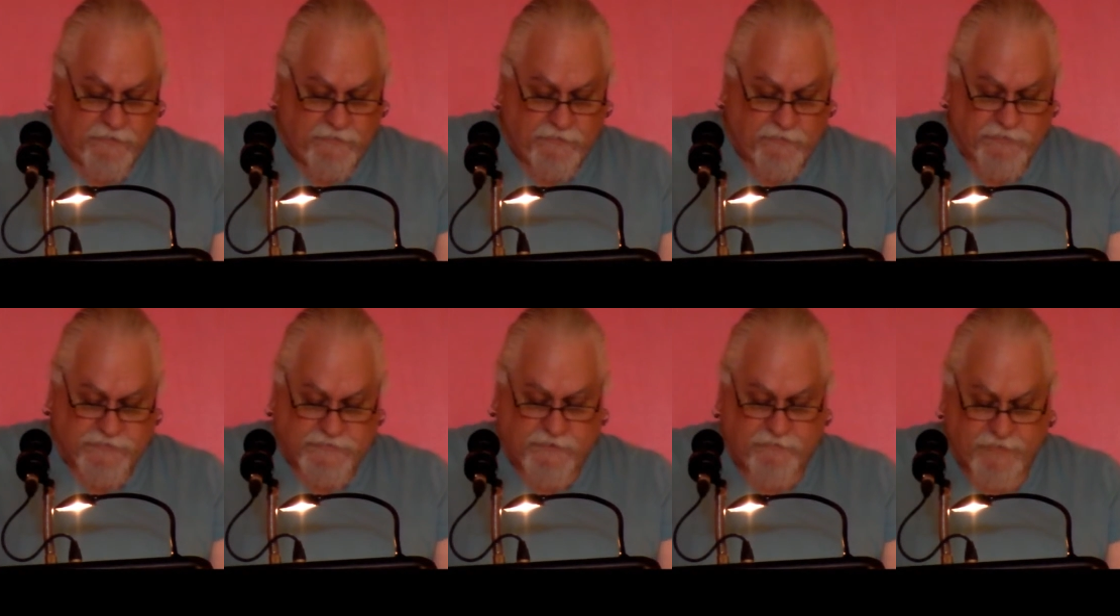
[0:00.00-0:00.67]
There
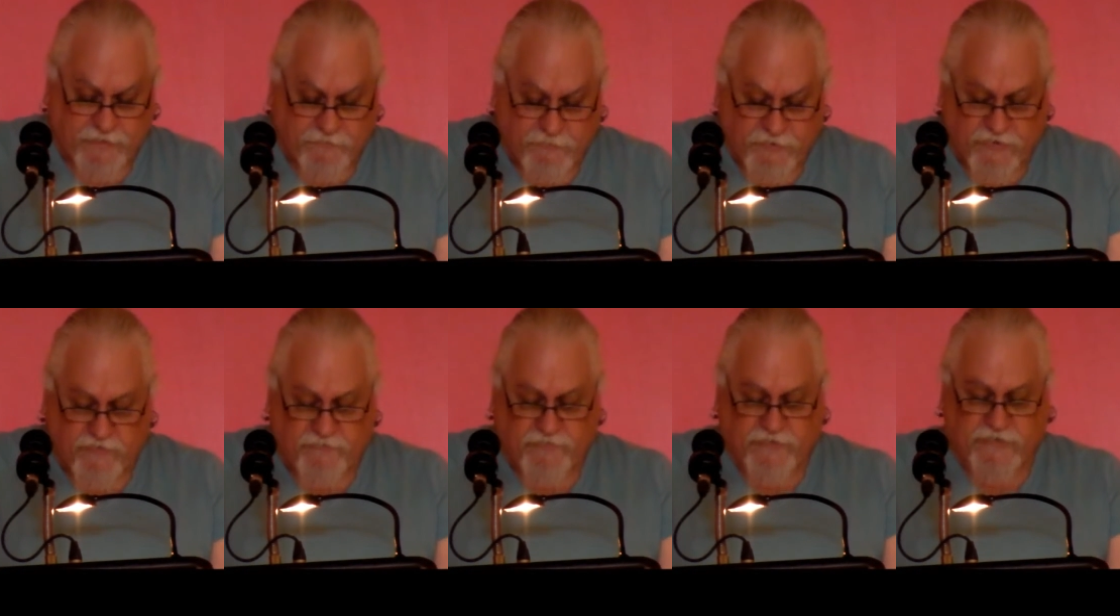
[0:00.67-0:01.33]
was something
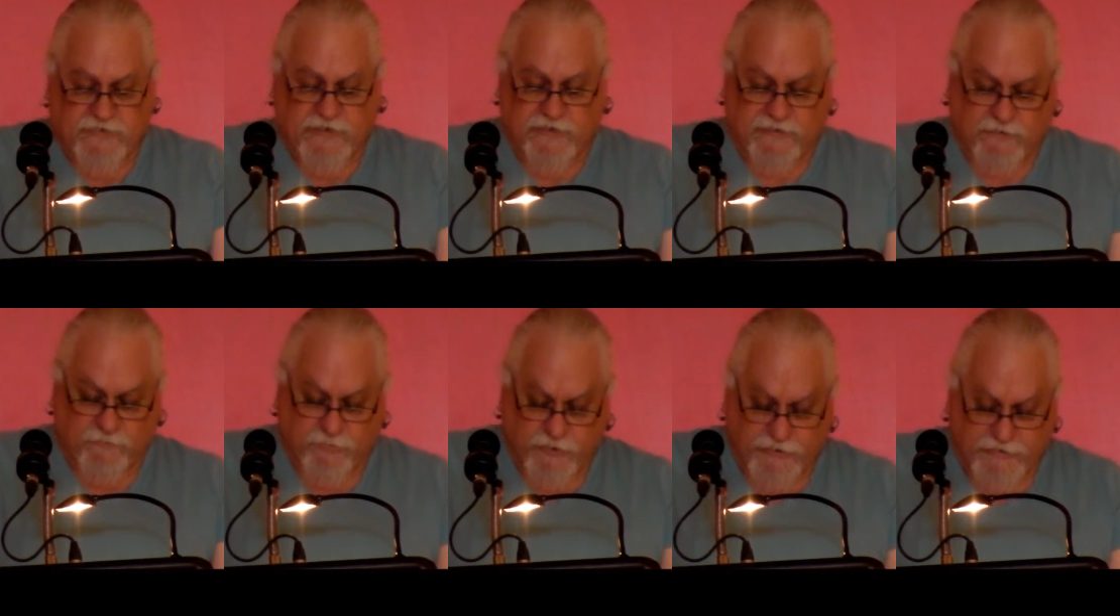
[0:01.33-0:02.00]
perfect and
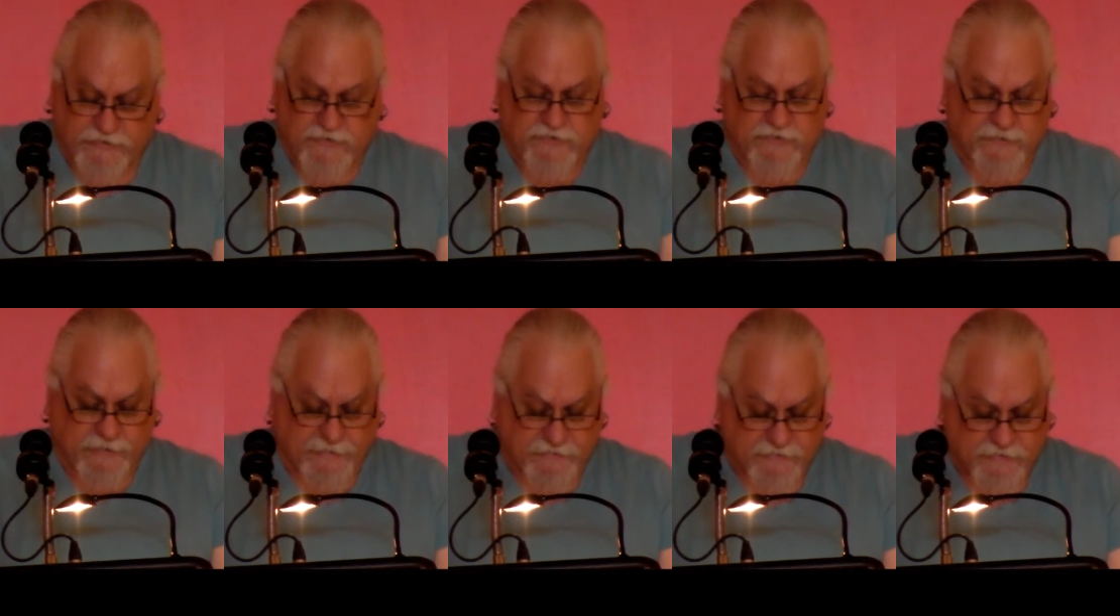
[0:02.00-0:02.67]
complete
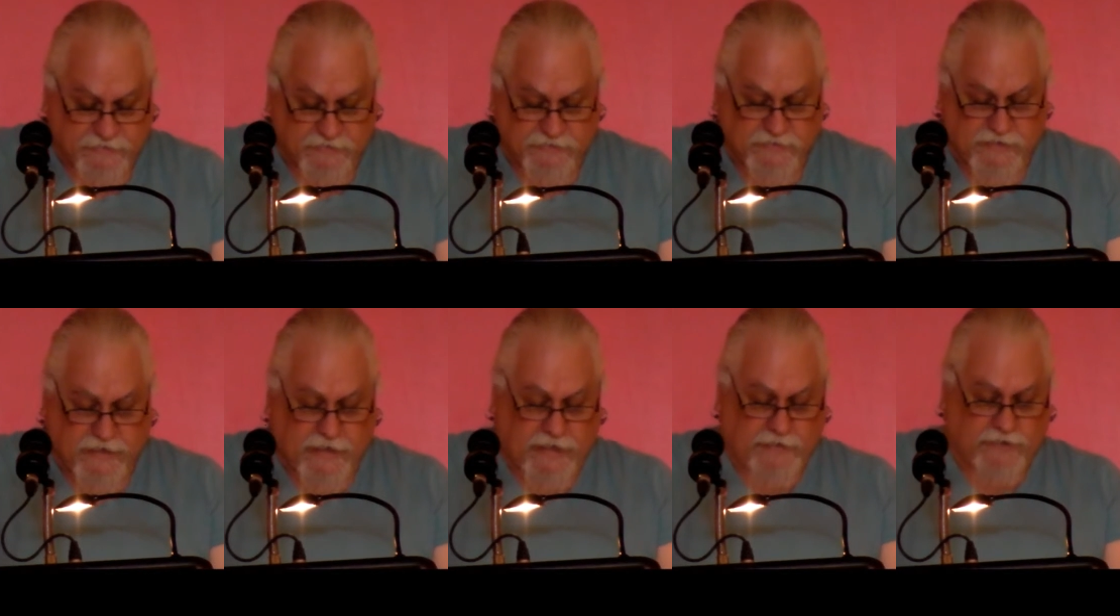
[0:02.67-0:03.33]
connecting us,
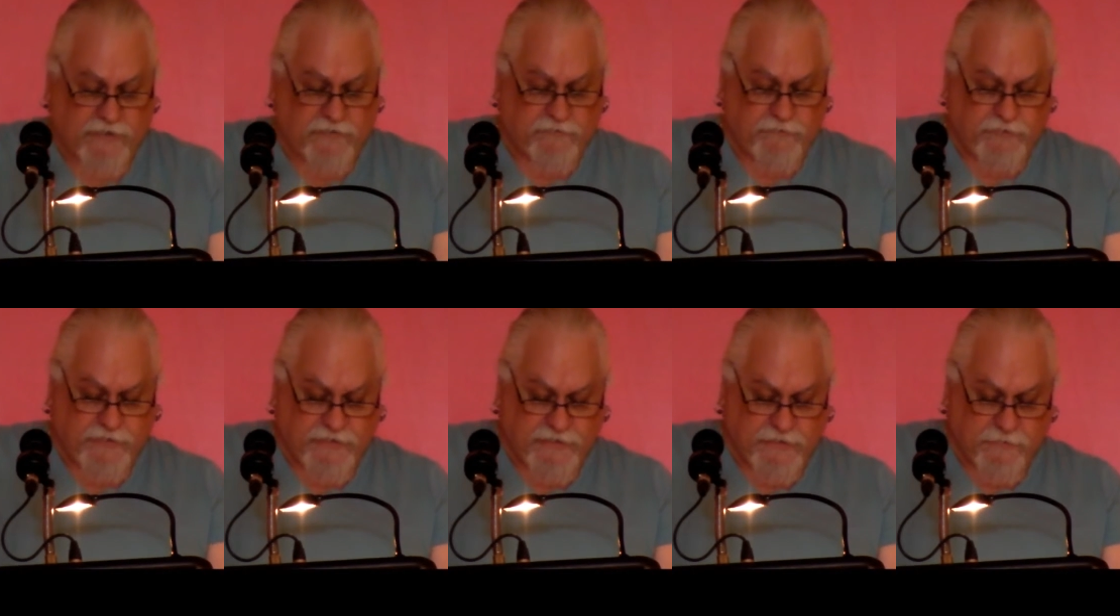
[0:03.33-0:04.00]
an
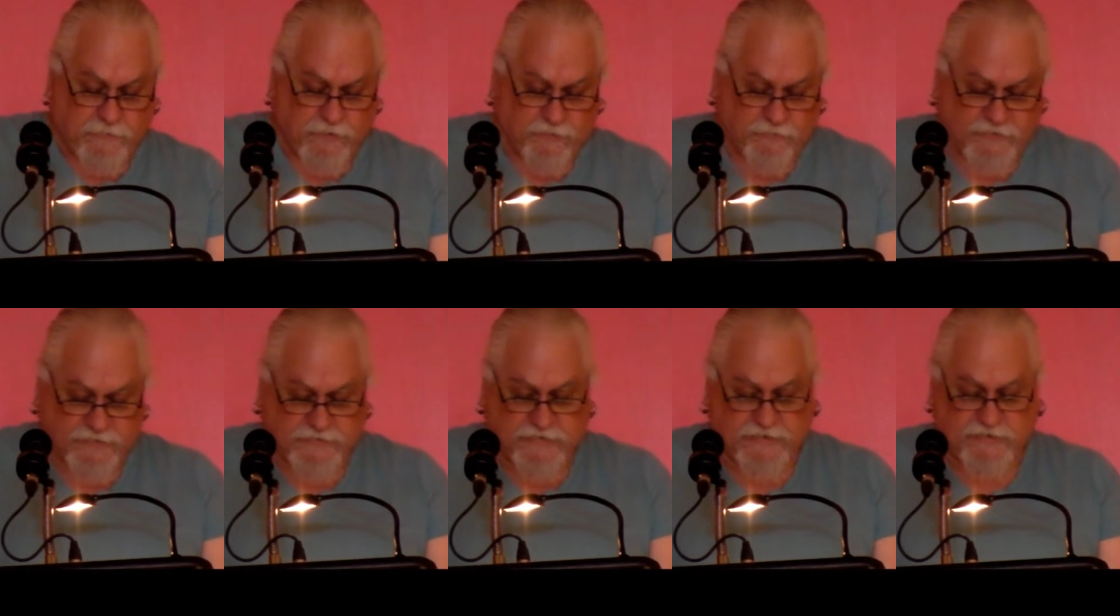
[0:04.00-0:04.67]
unbreakable
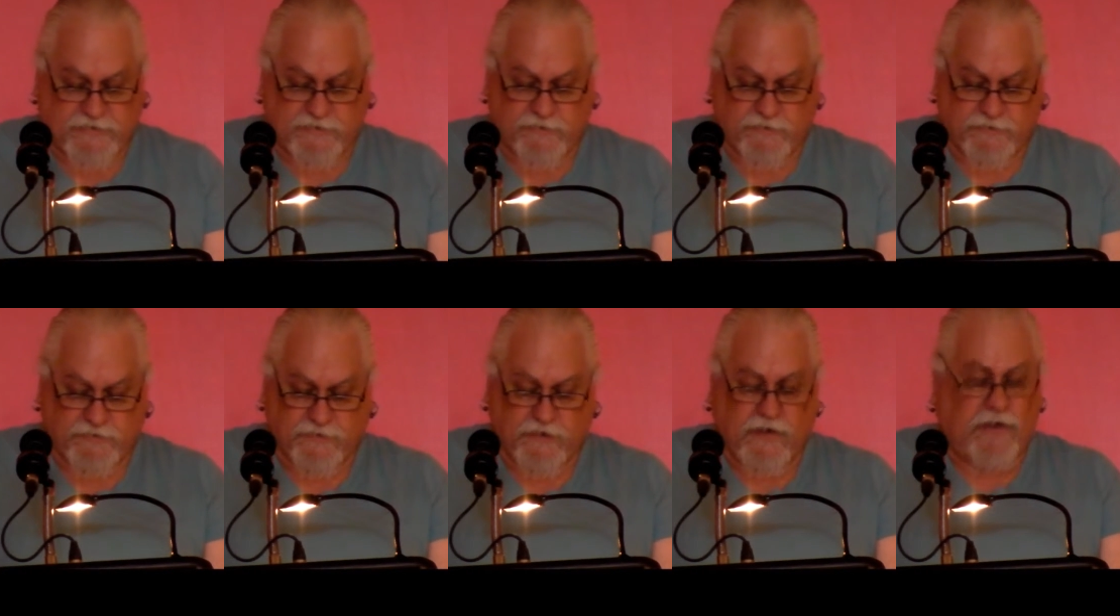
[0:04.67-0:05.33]
mystic
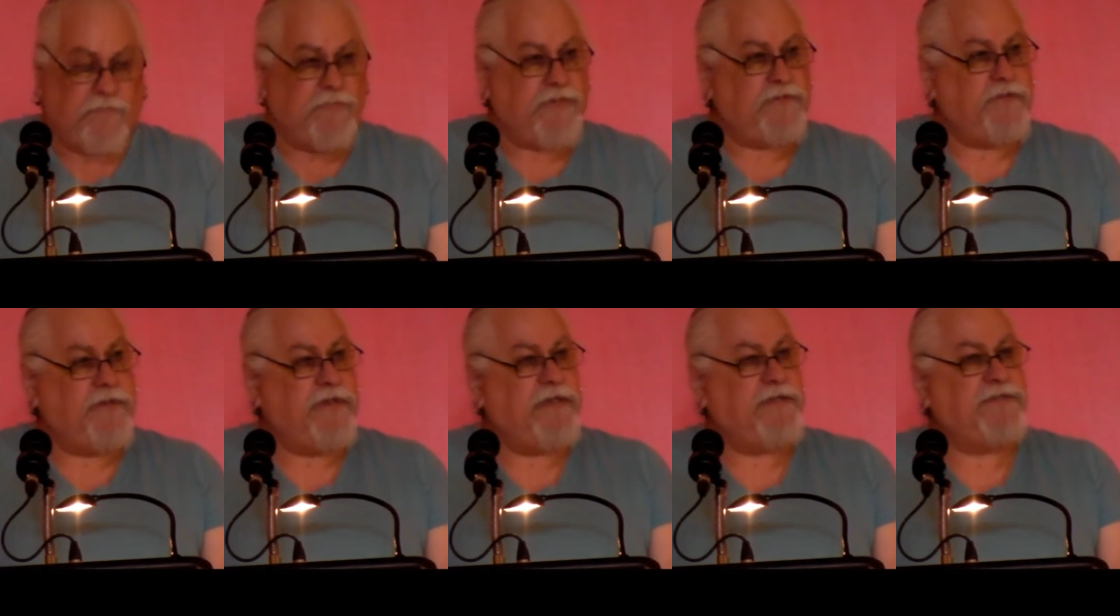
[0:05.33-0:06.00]
union
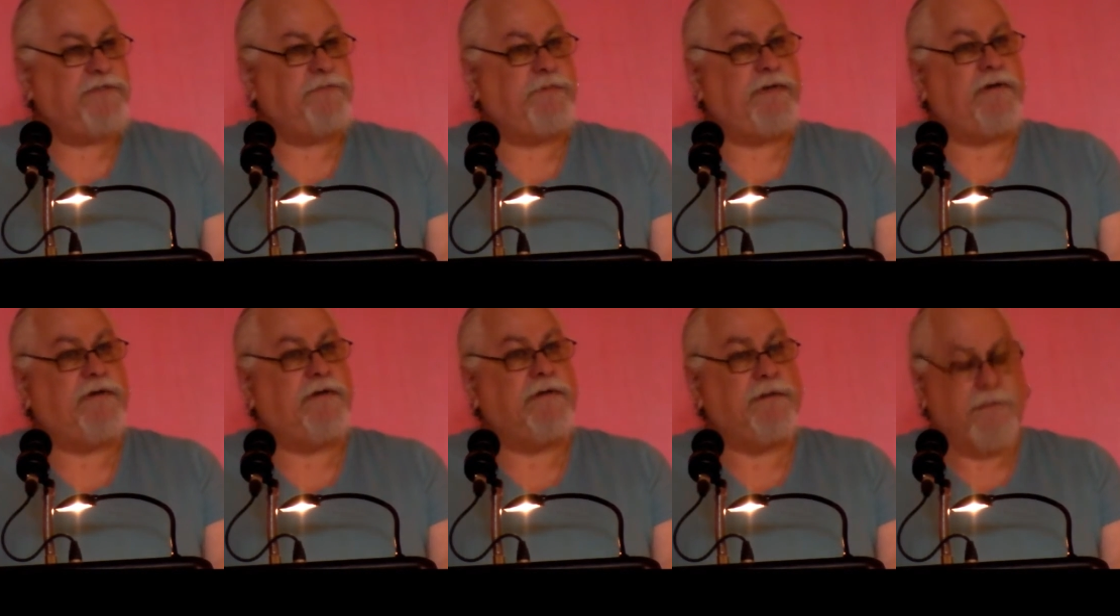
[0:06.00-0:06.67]
between his spirit